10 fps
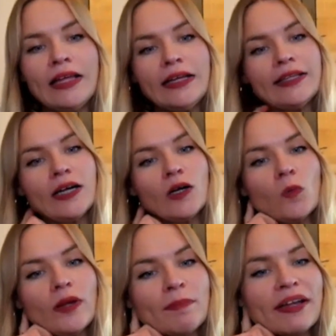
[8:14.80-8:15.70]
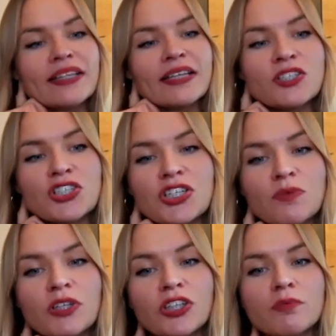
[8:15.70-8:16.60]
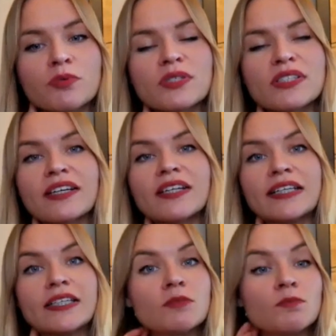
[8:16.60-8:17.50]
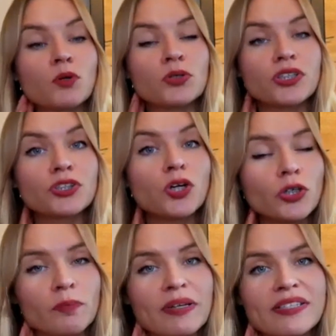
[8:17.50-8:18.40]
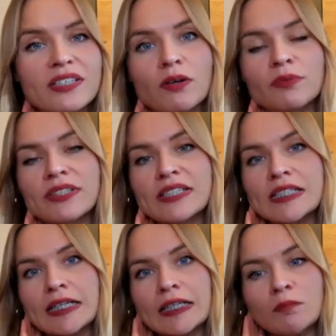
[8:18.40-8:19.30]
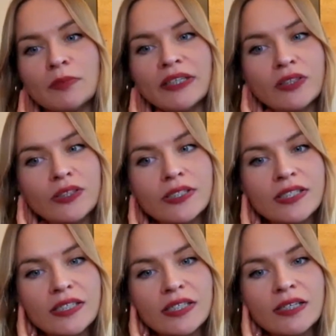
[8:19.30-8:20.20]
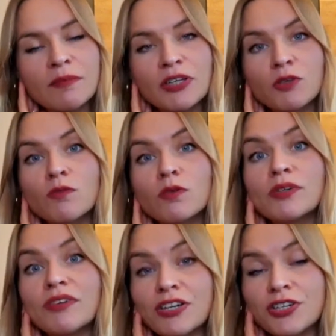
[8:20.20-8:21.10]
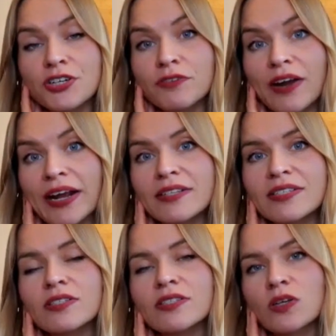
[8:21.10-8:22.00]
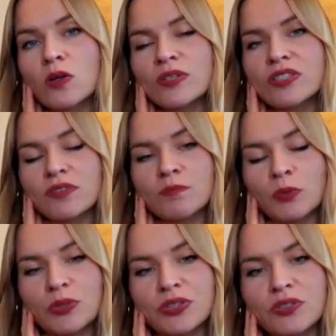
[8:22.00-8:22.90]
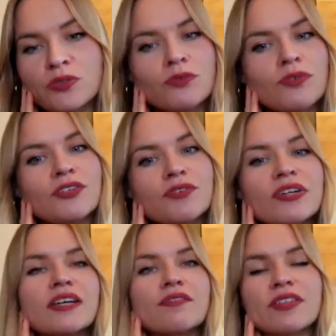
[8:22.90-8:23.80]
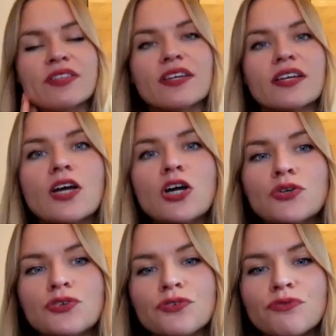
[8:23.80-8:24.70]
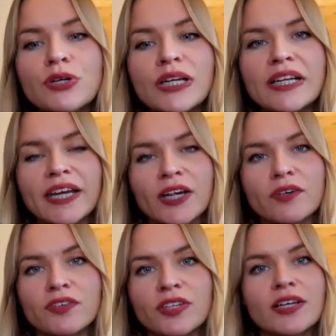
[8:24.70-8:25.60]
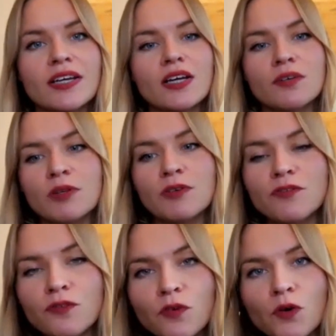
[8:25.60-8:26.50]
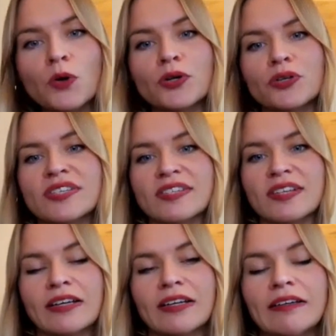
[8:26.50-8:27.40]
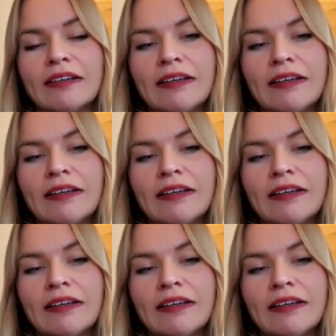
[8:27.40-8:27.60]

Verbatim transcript: Now, pay attention when it comes to signing any important document around this time because uh, Mercury will be retrograde. So it's always important to read everything really carefully before you sign